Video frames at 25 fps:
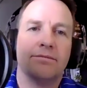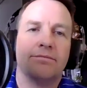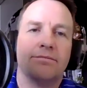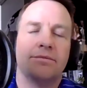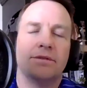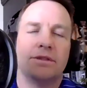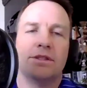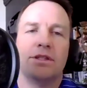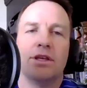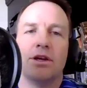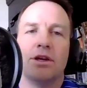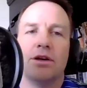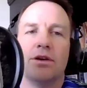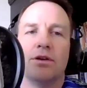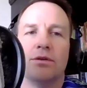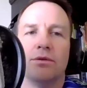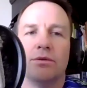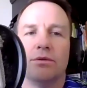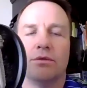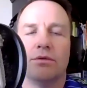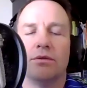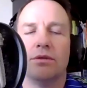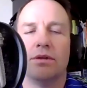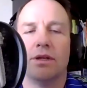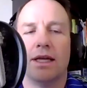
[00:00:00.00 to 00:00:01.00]
Right.
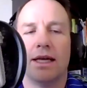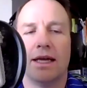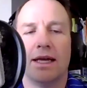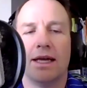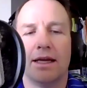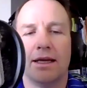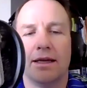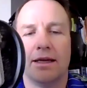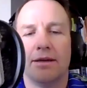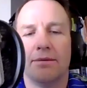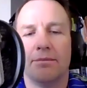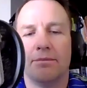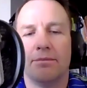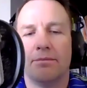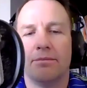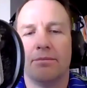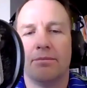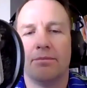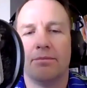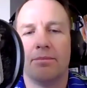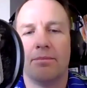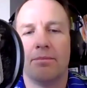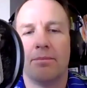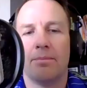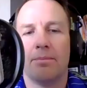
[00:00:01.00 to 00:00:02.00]
So
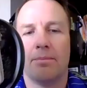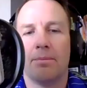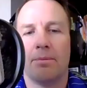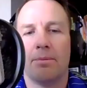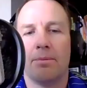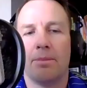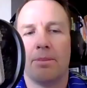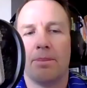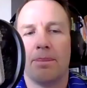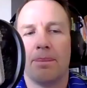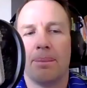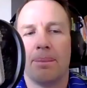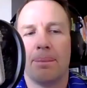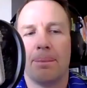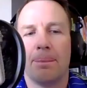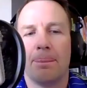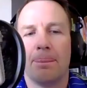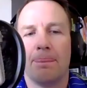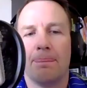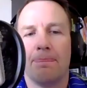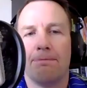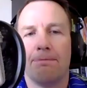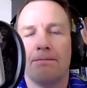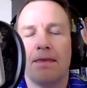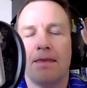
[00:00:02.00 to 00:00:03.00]
um,
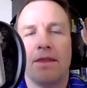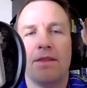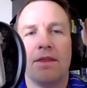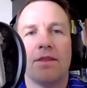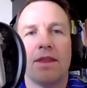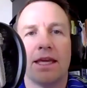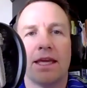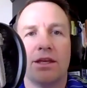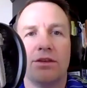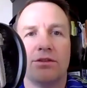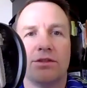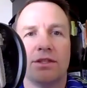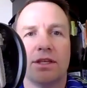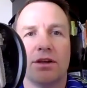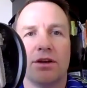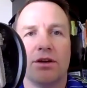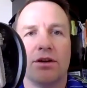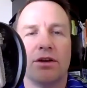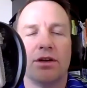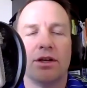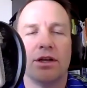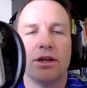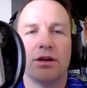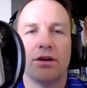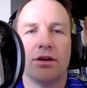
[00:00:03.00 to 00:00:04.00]
and then like you
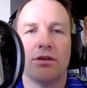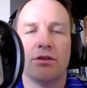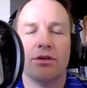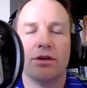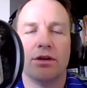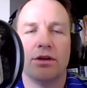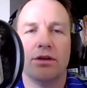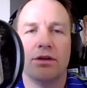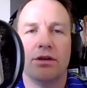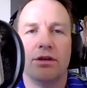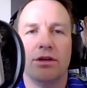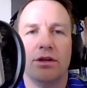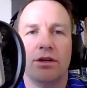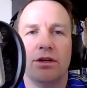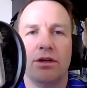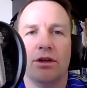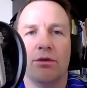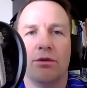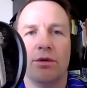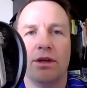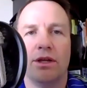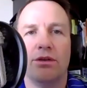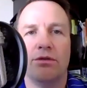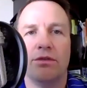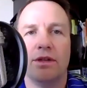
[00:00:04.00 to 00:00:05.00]
said earlier
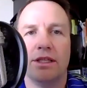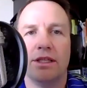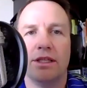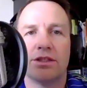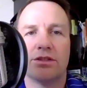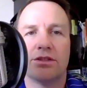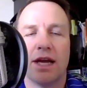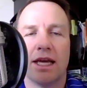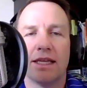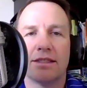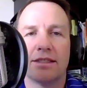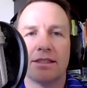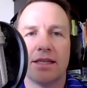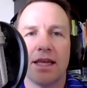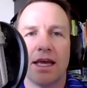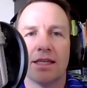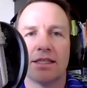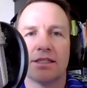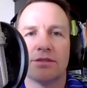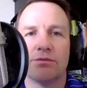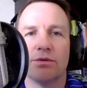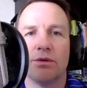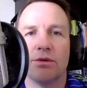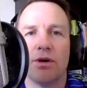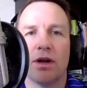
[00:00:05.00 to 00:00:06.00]
you know we do these
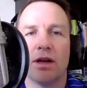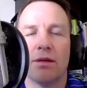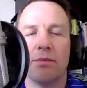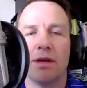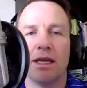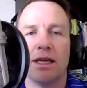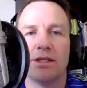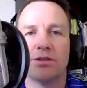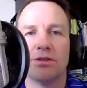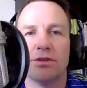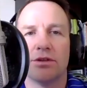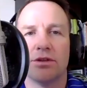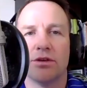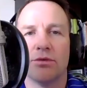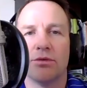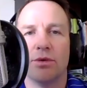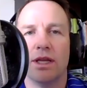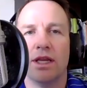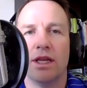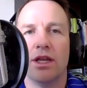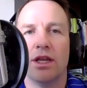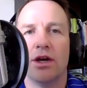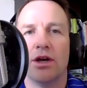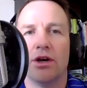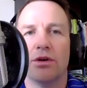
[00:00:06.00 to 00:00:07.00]
stress tests we want to make
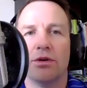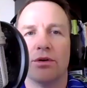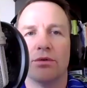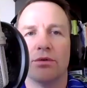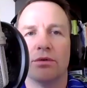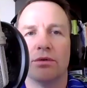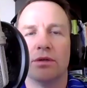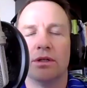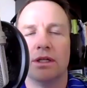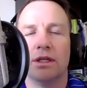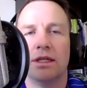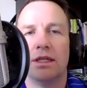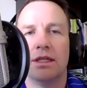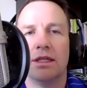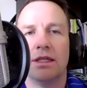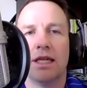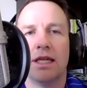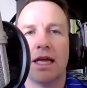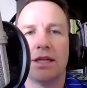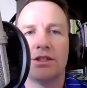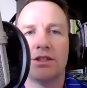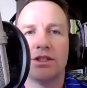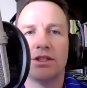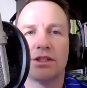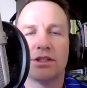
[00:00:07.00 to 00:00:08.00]
sure that we know
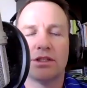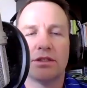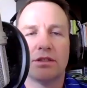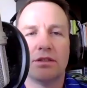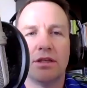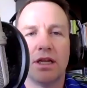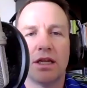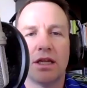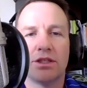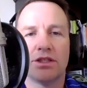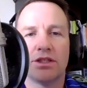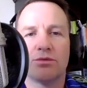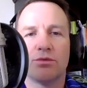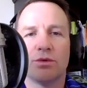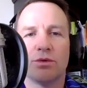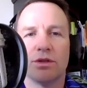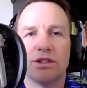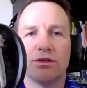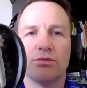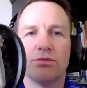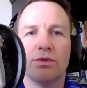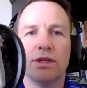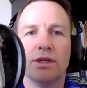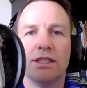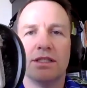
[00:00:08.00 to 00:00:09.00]
not just not
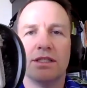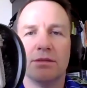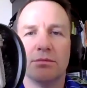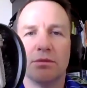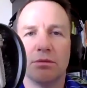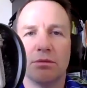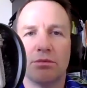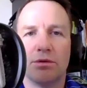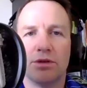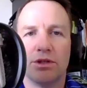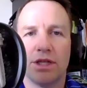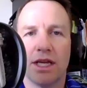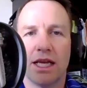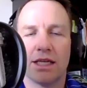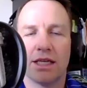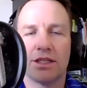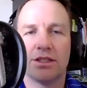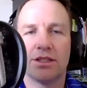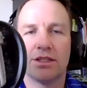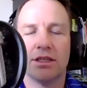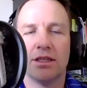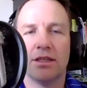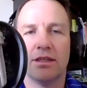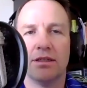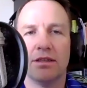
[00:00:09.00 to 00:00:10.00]
just what's a reasonable
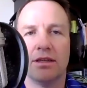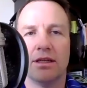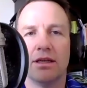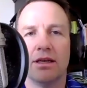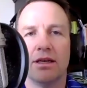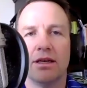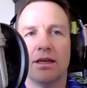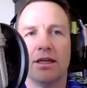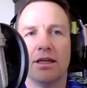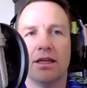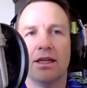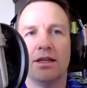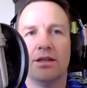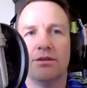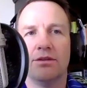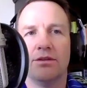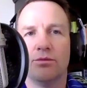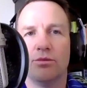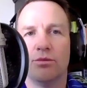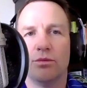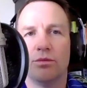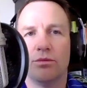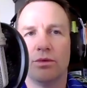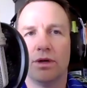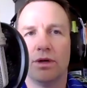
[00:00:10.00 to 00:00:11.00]
projection uh, uh,
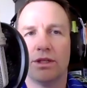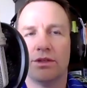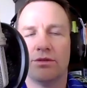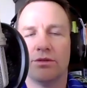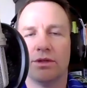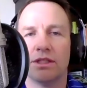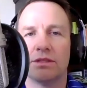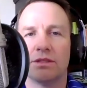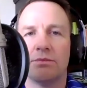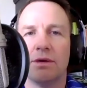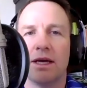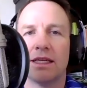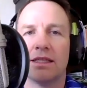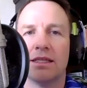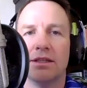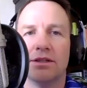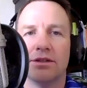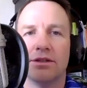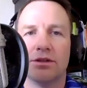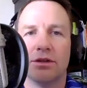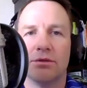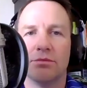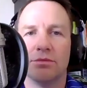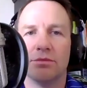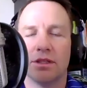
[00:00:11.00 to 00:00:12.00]
and what to
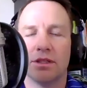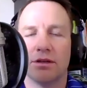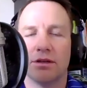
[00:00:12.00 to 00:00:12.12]
expect